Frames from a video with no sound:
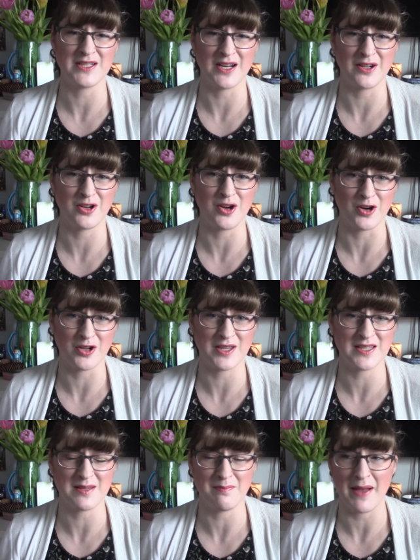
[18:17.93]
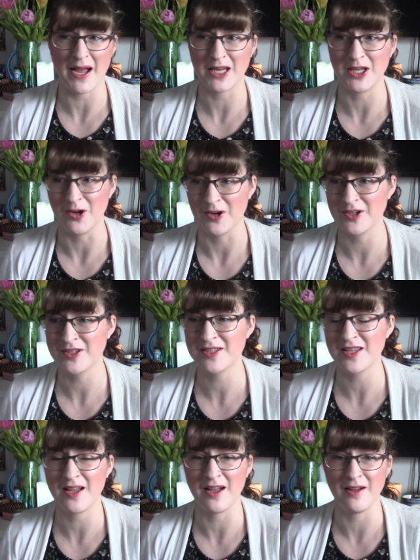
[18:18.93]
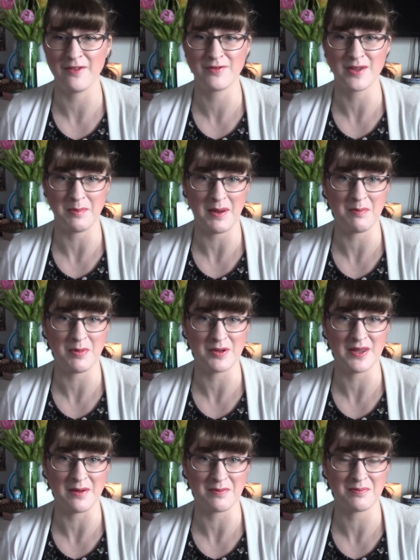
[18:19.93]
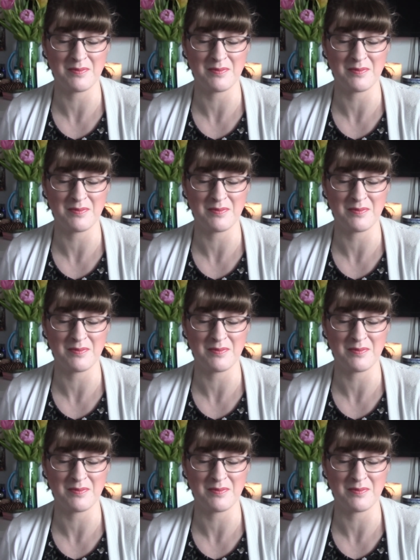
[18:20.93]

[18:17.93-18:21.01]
done gardens and backyards of the people that